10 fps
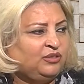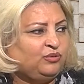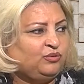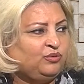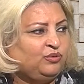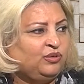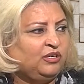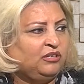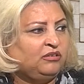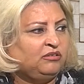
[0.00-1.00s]

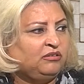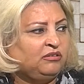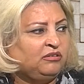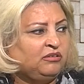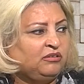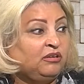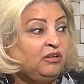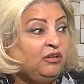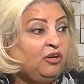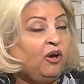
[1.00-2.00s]
to
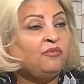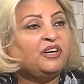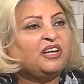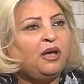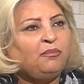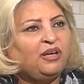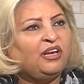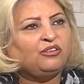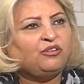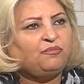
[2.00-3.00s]
overcome a
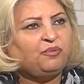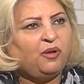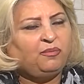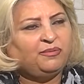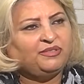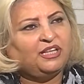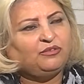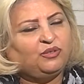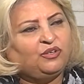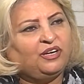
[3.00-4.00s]
lot of problems
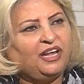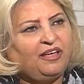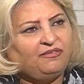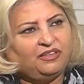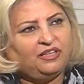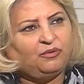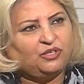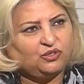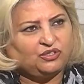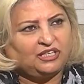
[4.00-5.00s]
that we're going to have in our
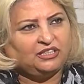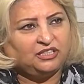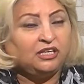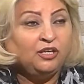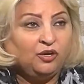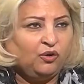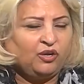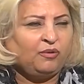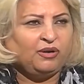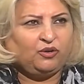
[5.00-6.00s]
society
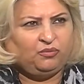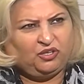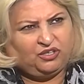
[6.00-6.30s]
or our community.